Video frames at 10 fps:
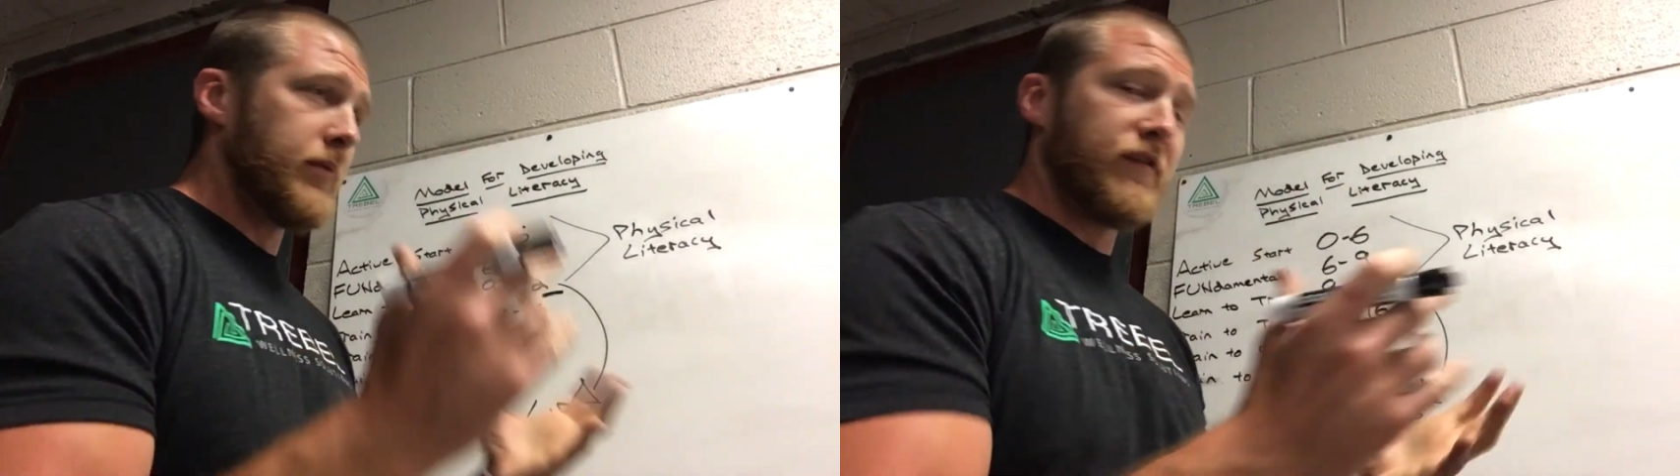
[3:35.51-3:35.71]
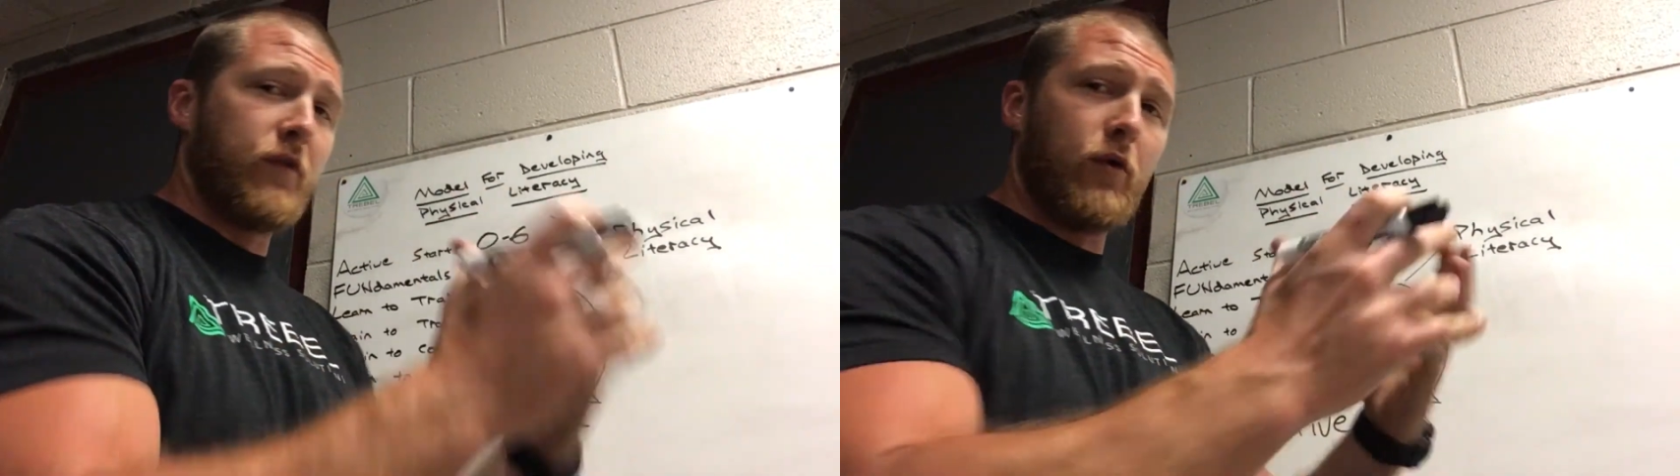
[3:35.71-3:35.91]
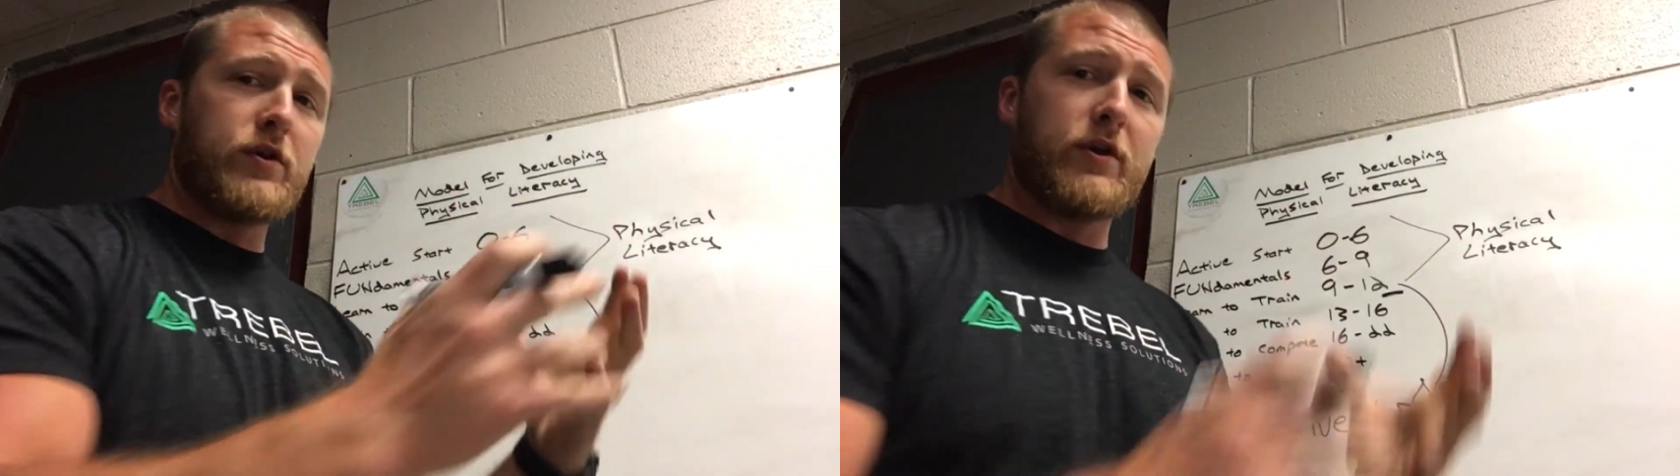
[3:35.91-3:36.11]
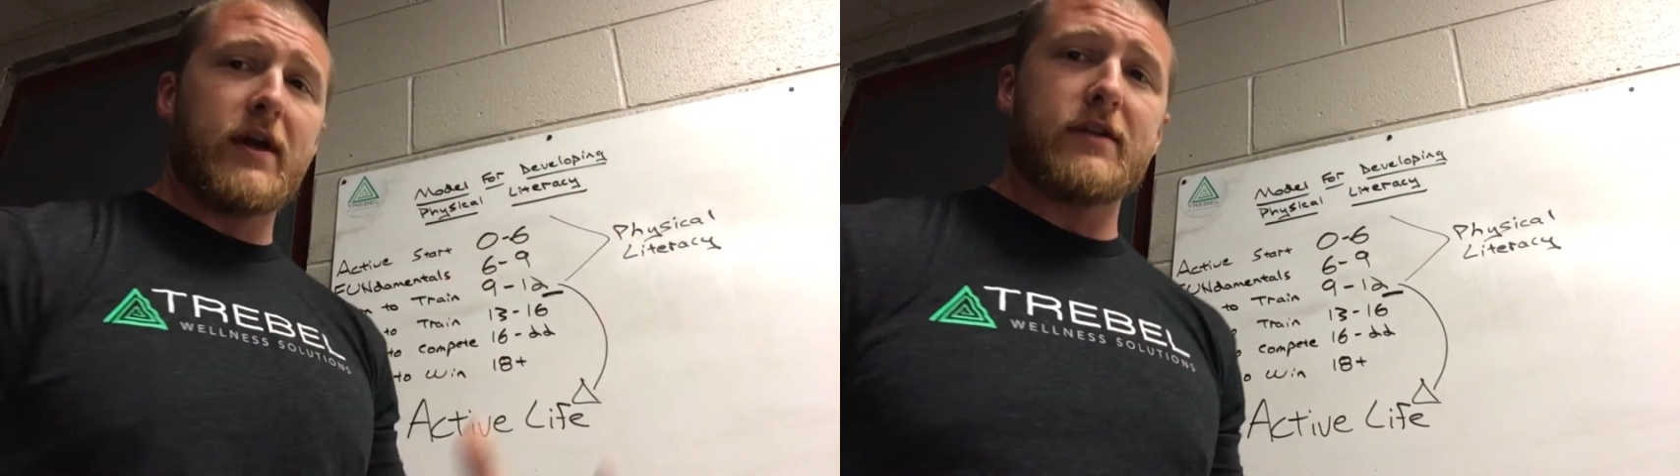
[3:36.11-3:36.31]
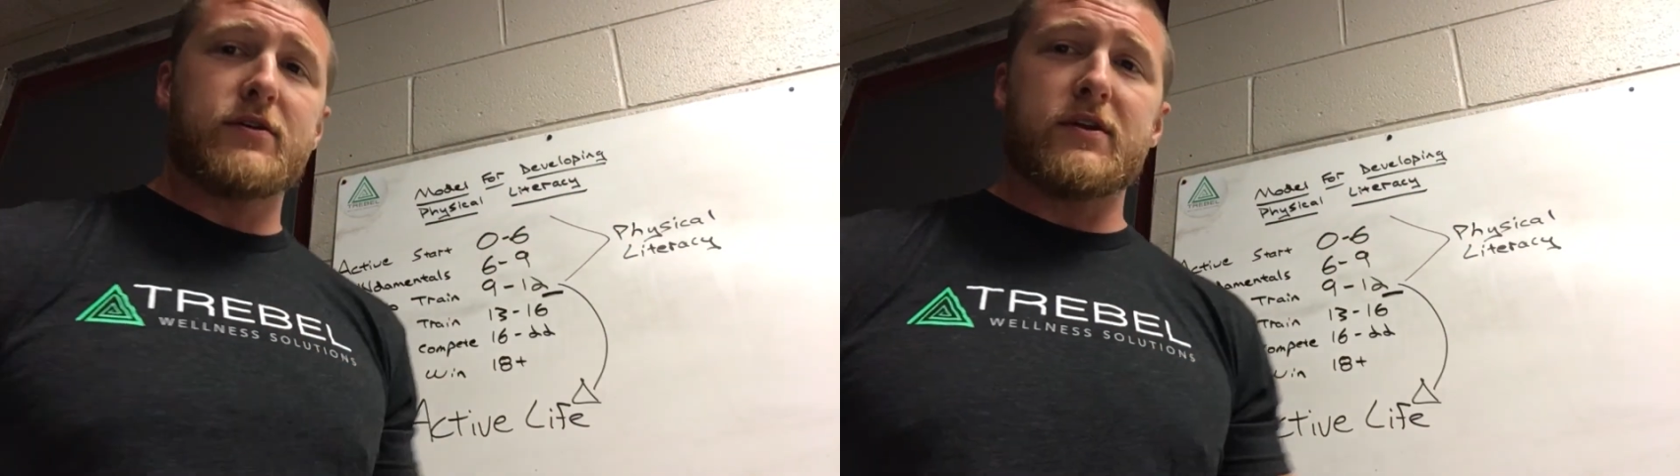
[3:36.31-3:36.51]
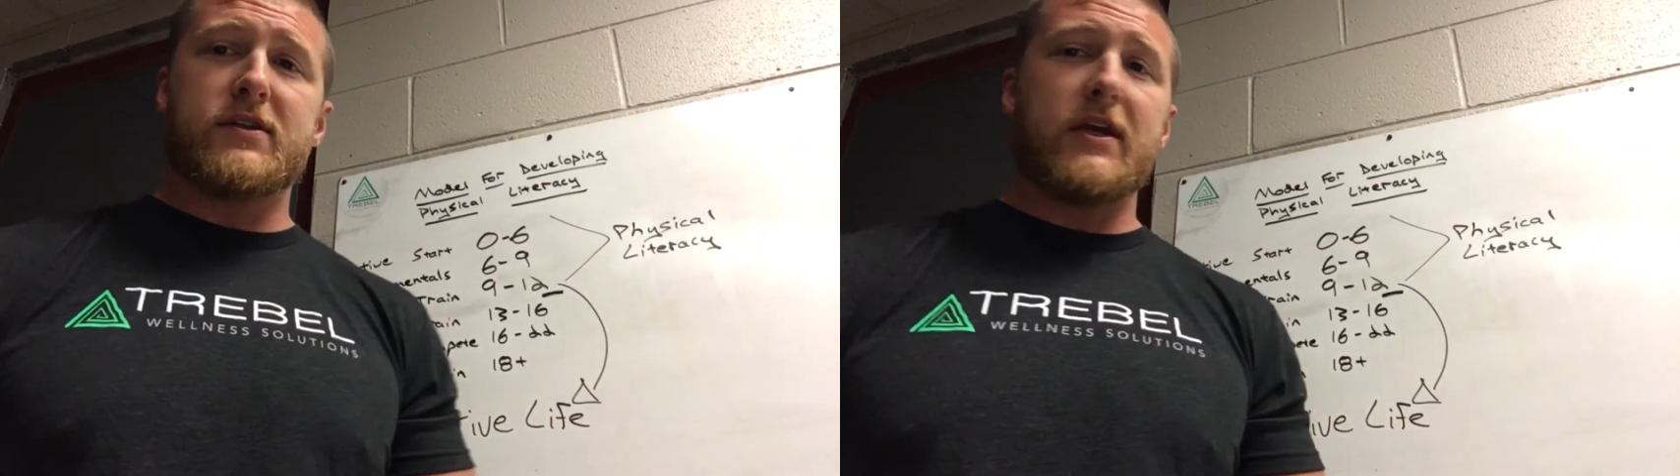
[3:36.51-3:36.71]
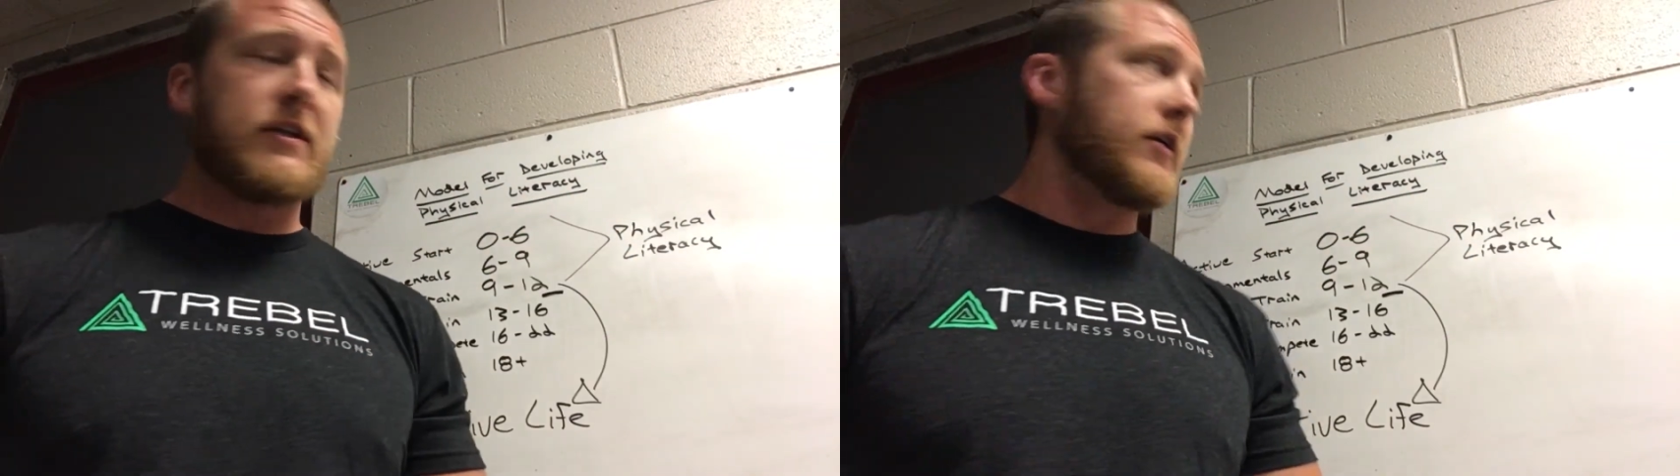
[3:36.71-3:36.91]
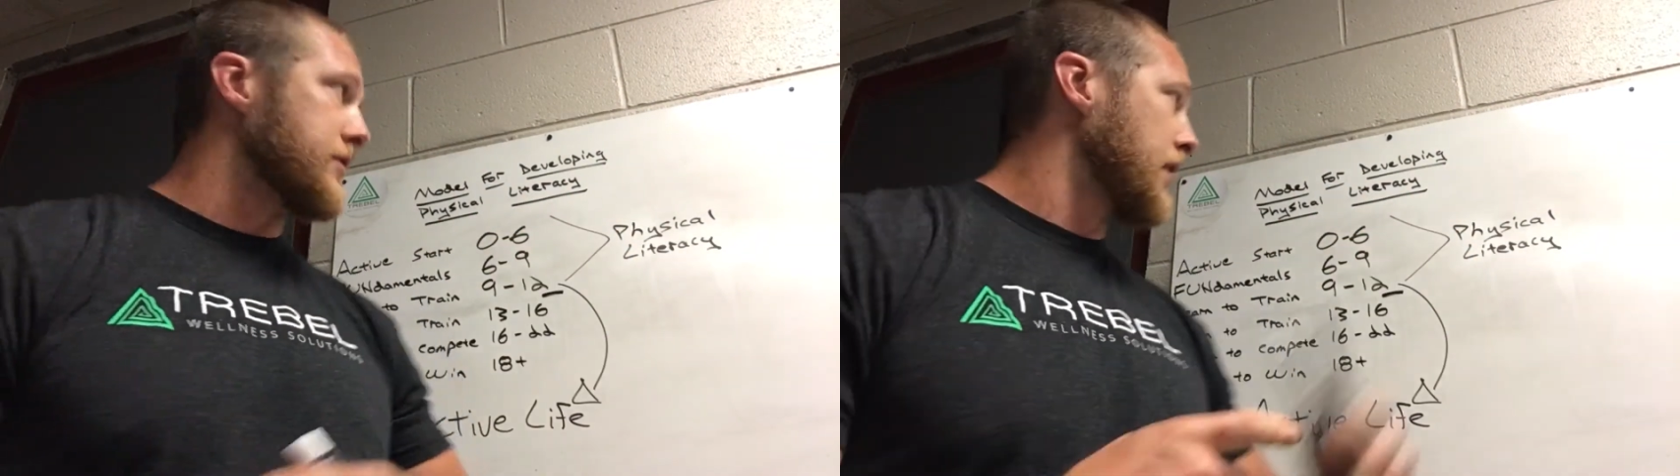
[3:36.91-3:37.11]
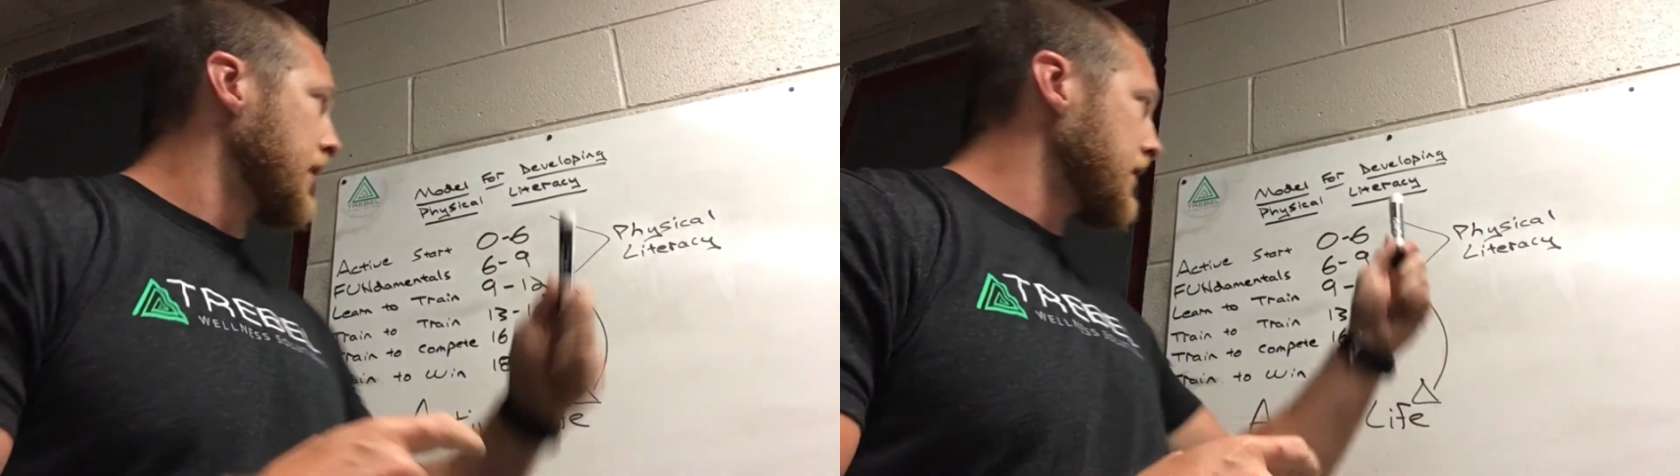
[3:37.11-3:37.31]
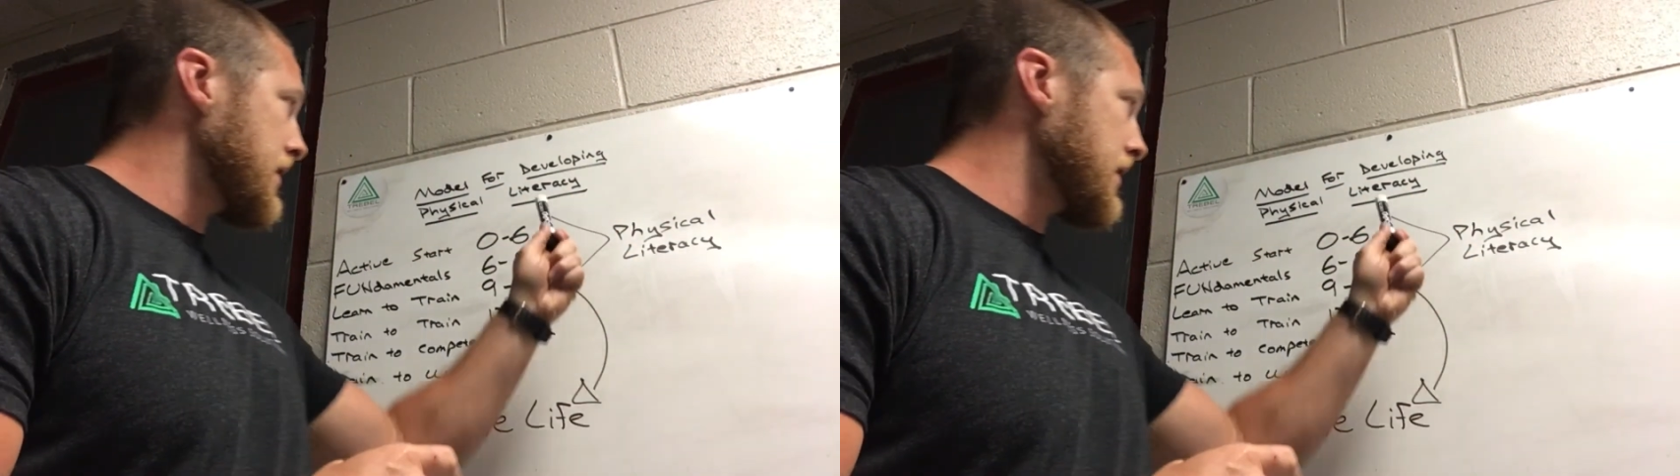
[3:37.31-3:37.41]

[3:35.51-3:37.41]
Before you get to the teen years,